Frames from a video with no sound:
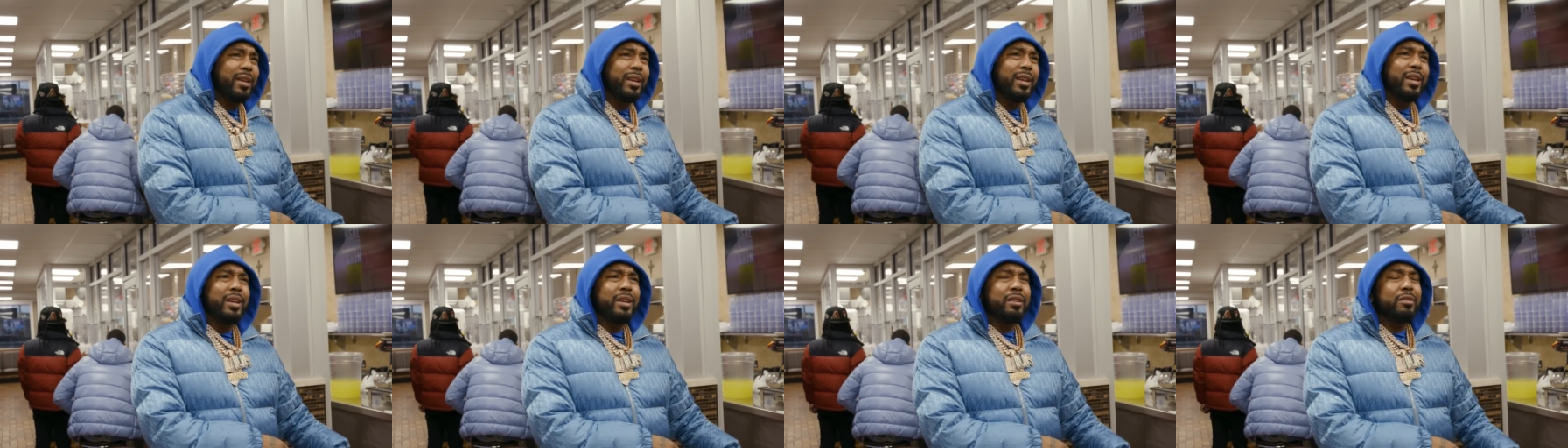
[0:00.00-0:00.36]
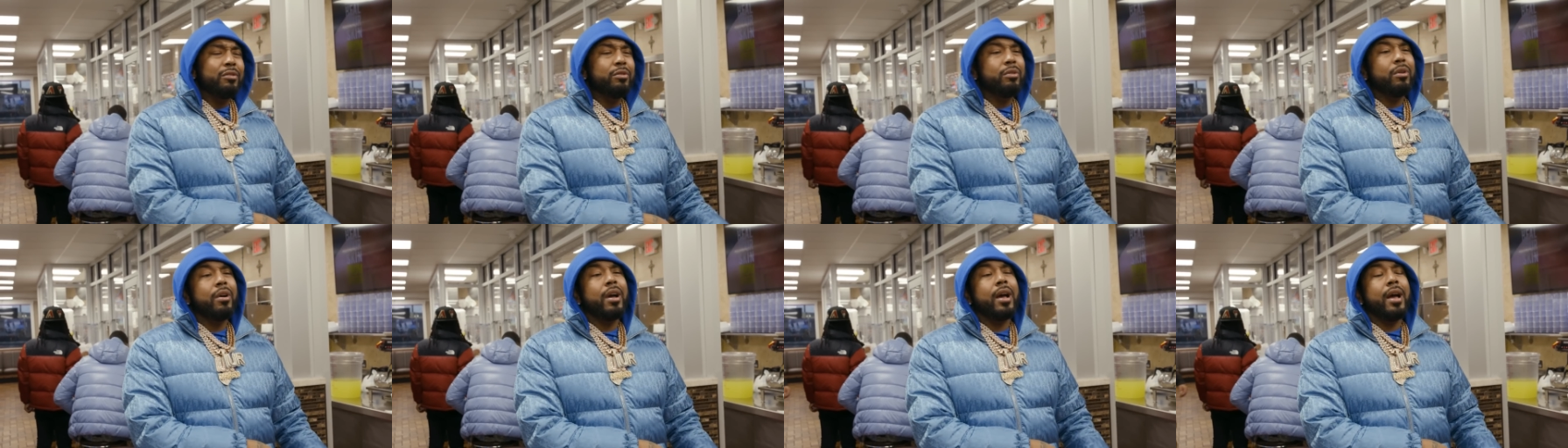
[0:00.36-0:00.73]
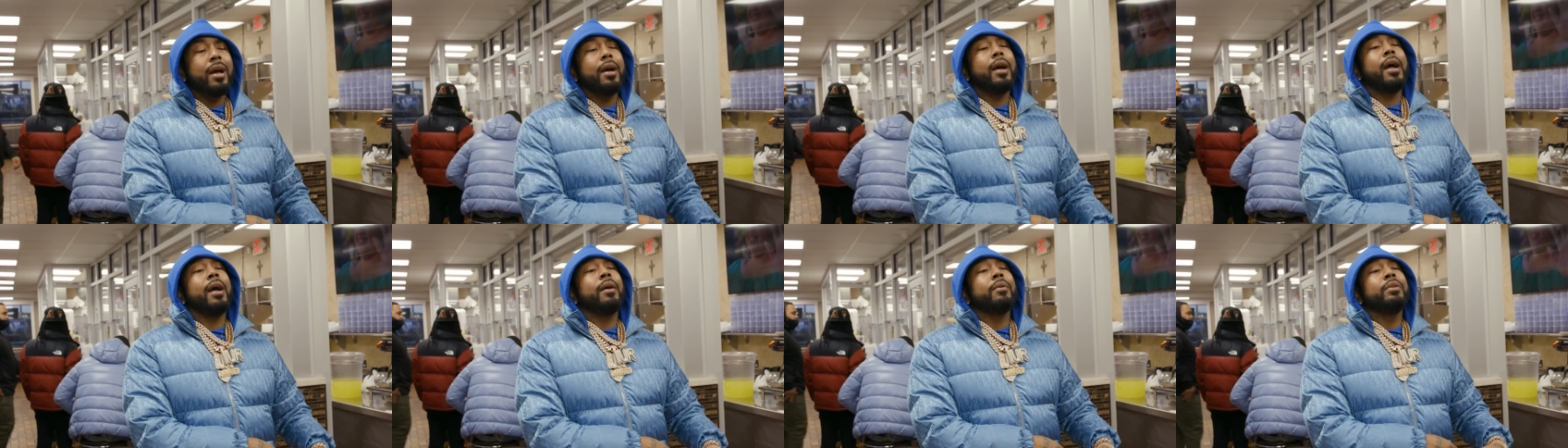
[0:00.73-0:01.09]
And you know,
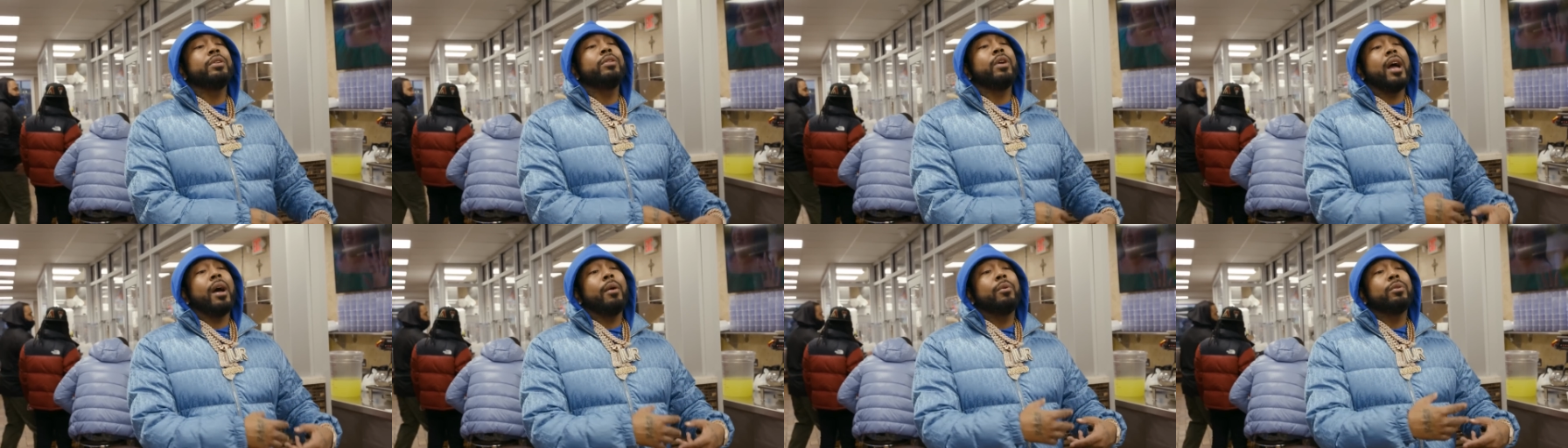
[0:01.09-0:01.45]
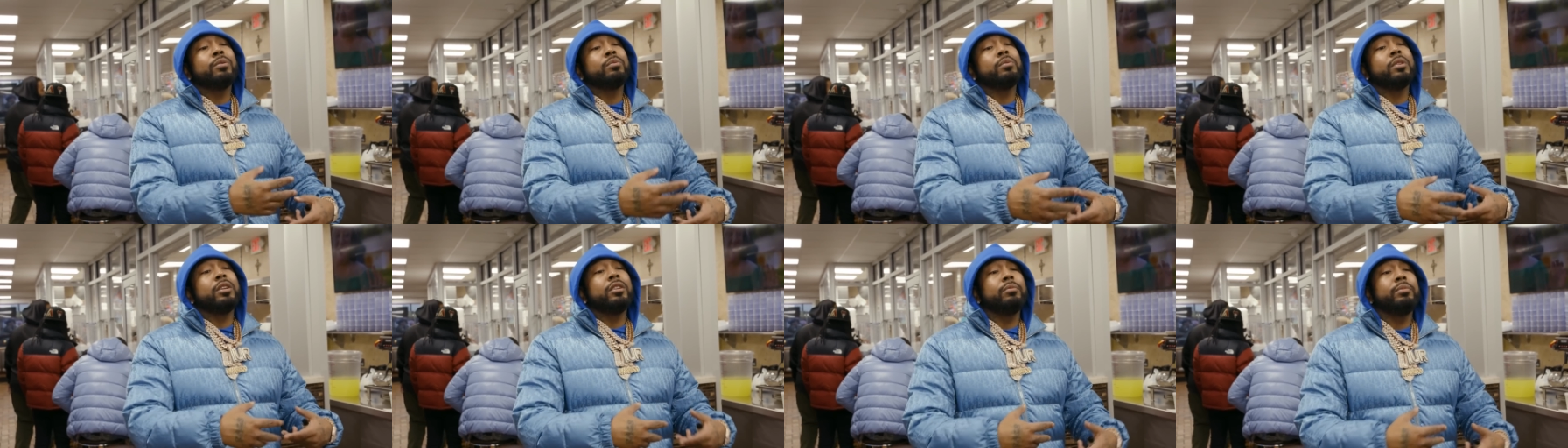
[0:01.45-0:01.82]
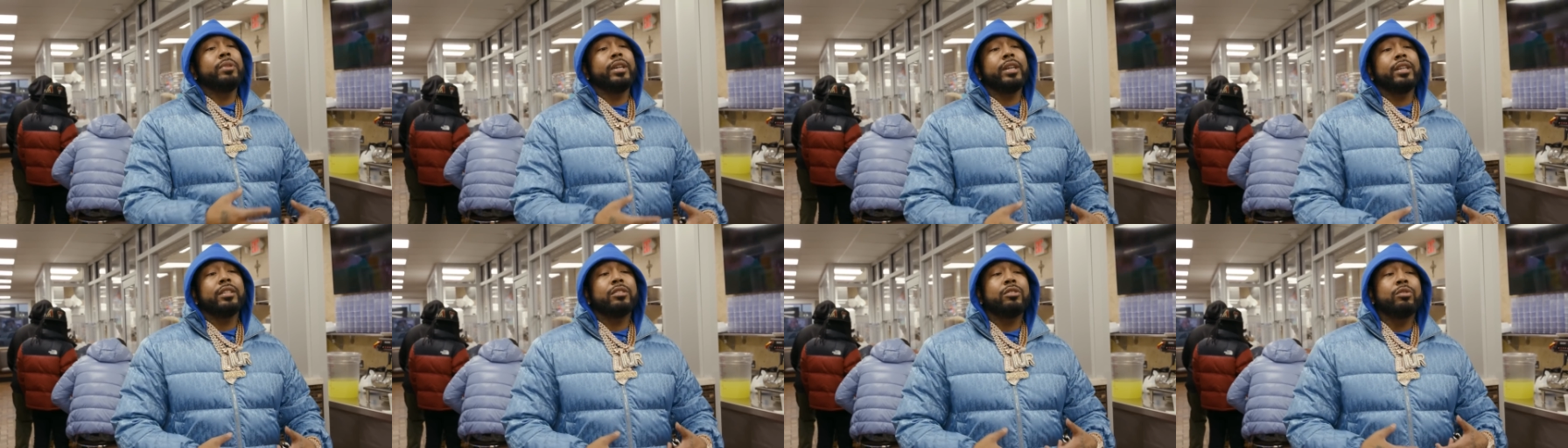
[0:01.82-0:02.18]
I I, I was one
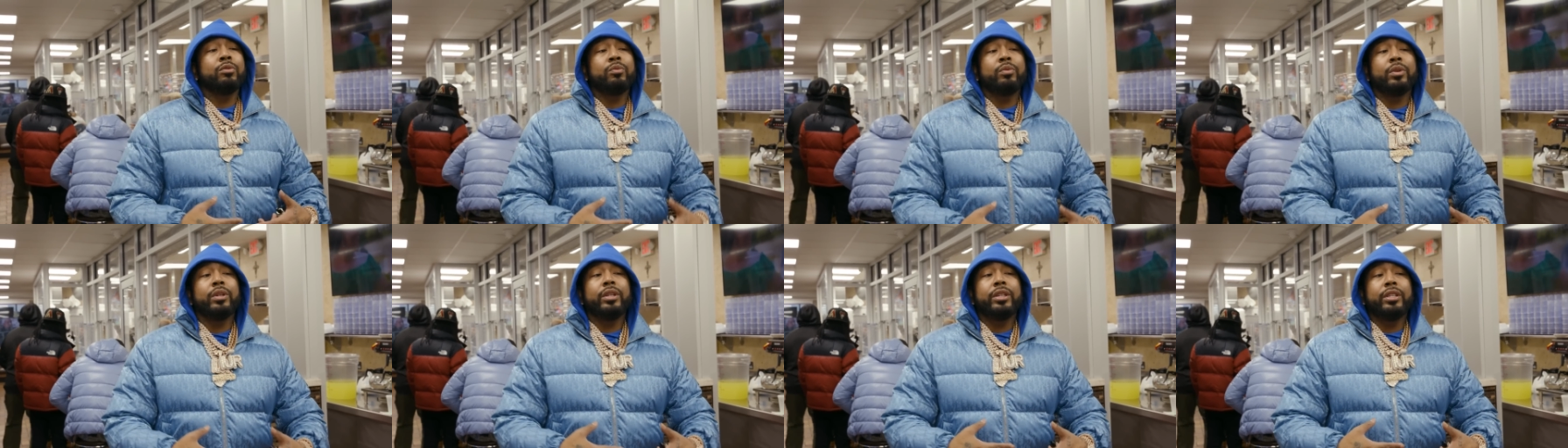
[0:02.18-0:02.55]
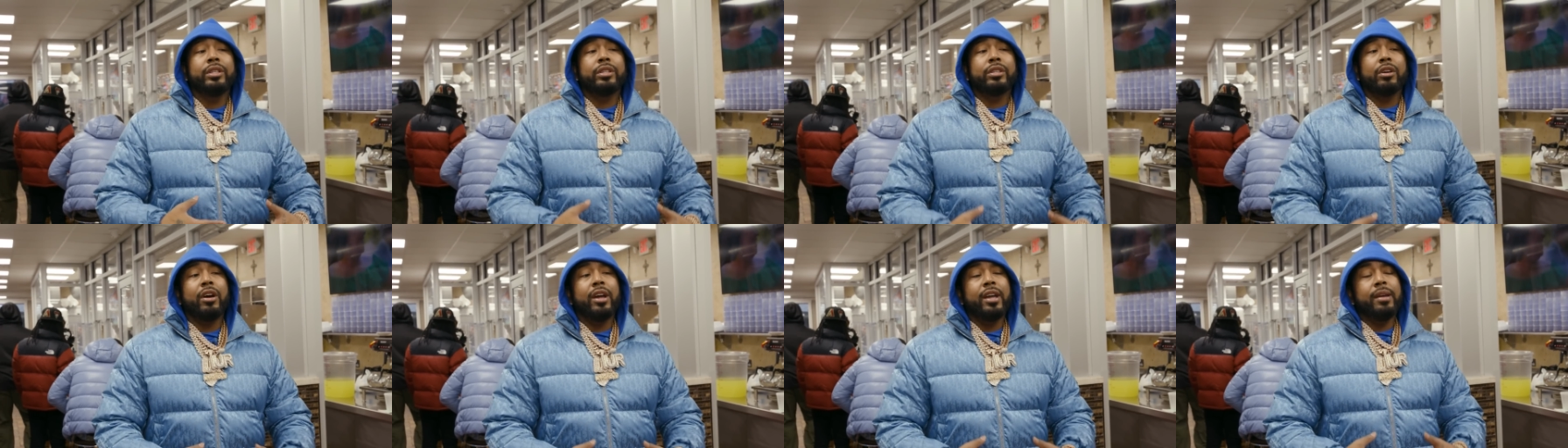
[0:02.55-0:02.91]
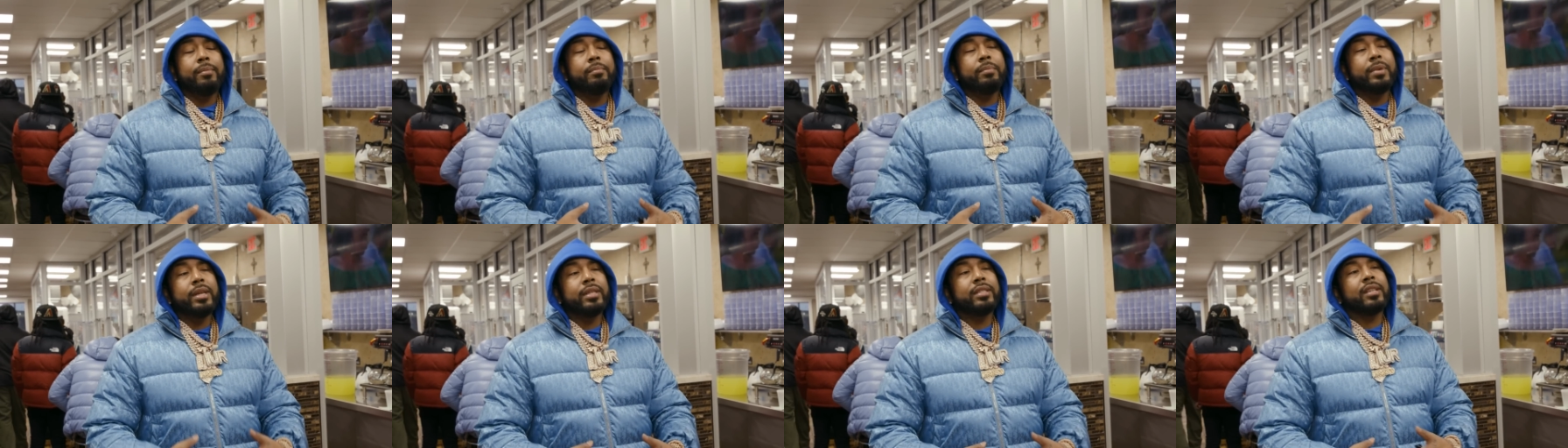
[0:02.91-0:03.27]
of them niggas who really
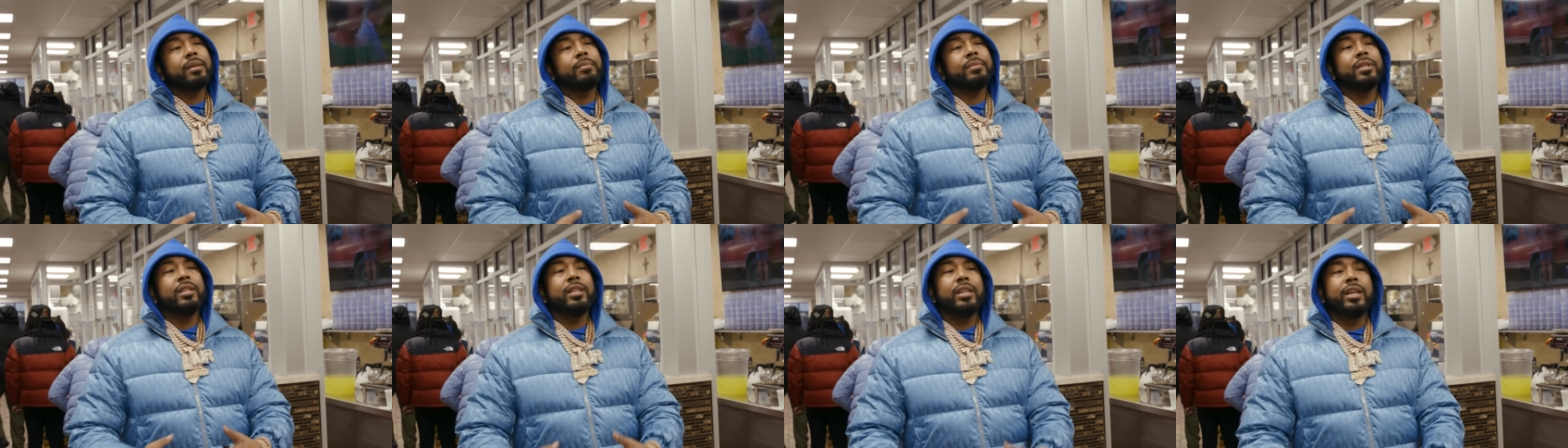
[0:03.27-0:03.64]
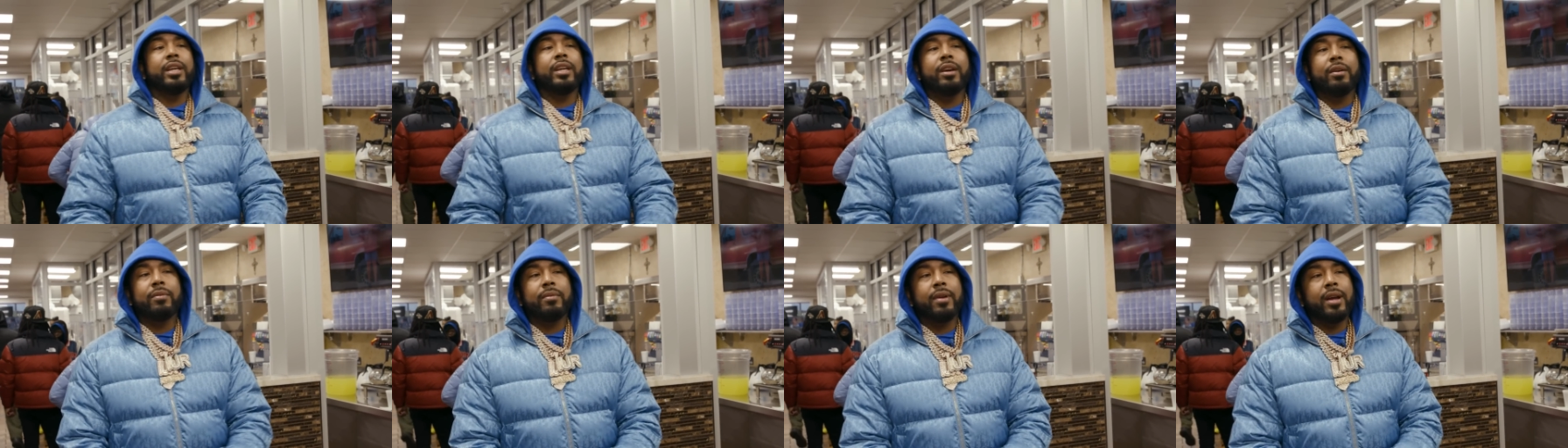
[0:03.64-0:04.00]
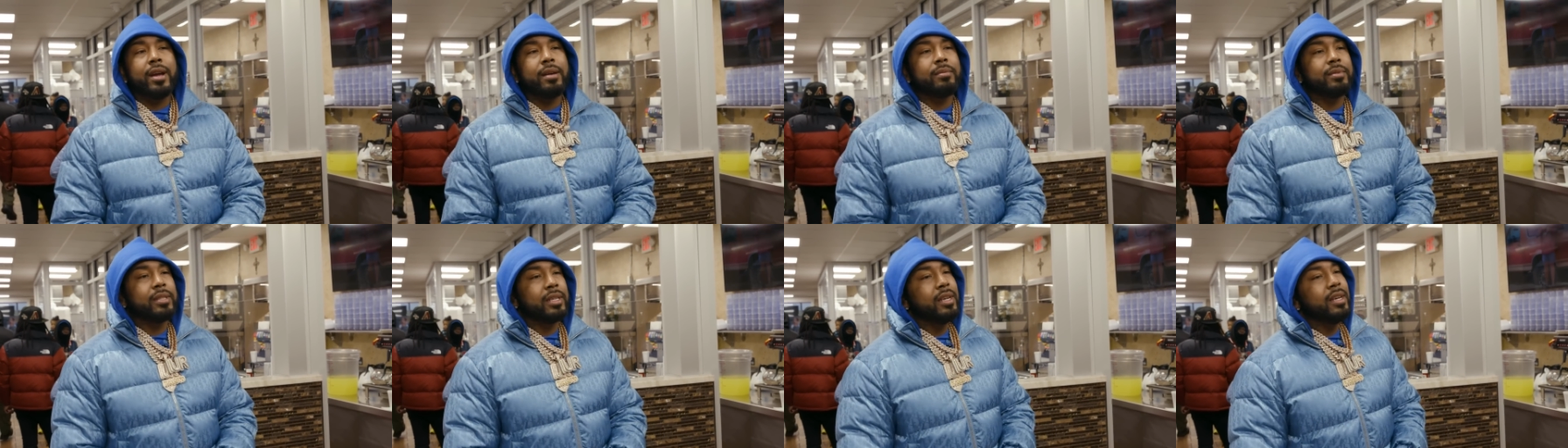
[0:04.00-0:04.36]
thought it meant something to live your
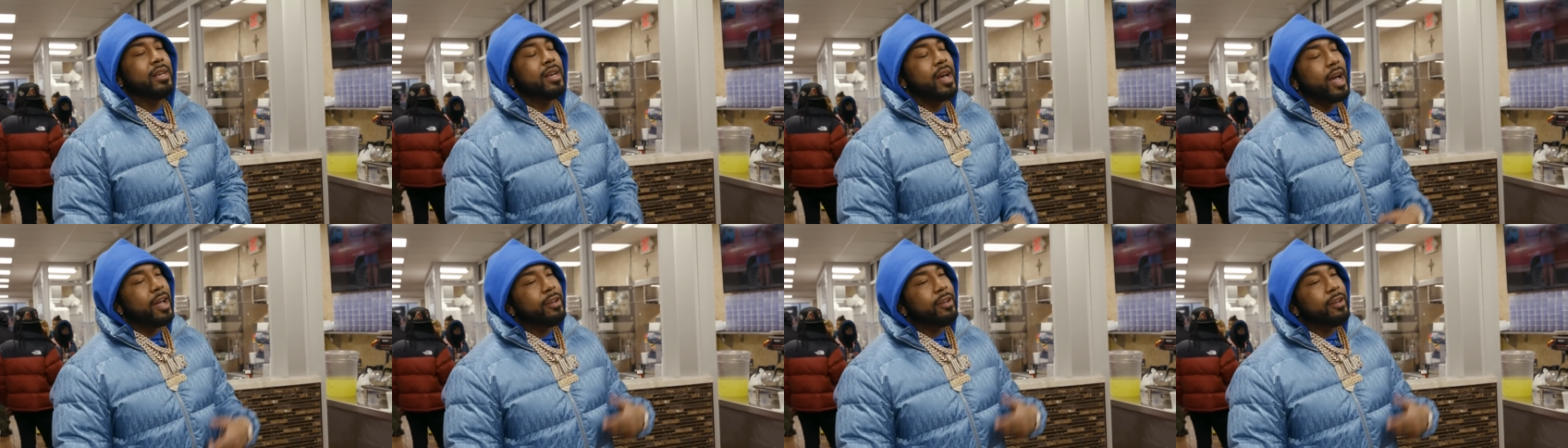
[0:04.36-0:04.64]
raps.